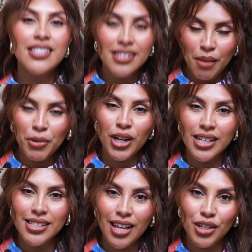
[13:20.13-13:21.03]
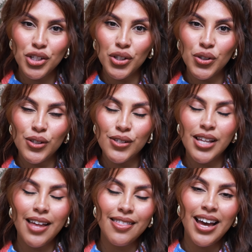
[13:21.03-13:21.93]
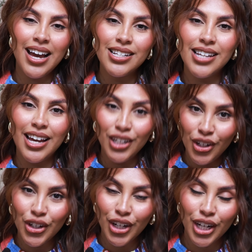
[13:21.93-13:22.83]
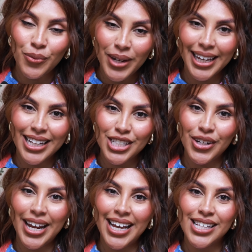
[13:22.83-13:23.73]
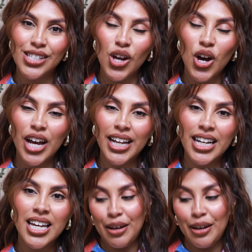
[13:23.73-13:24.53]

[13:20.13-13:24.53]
summer essentials that I know you're going to want to get your hands on.